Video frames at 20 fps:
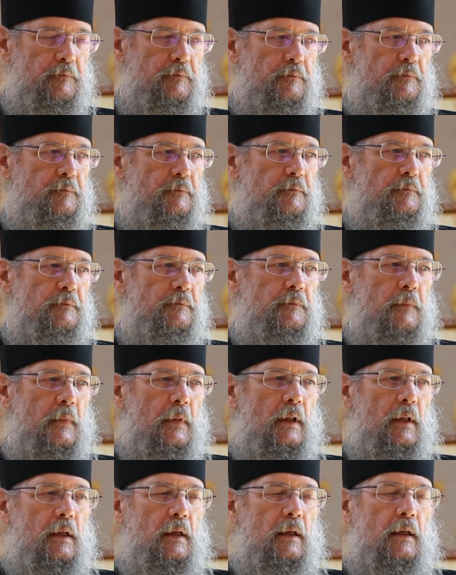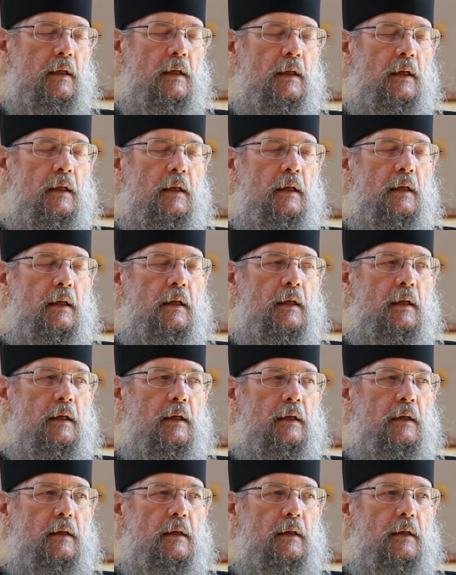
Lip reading: No one is speaking in this clip.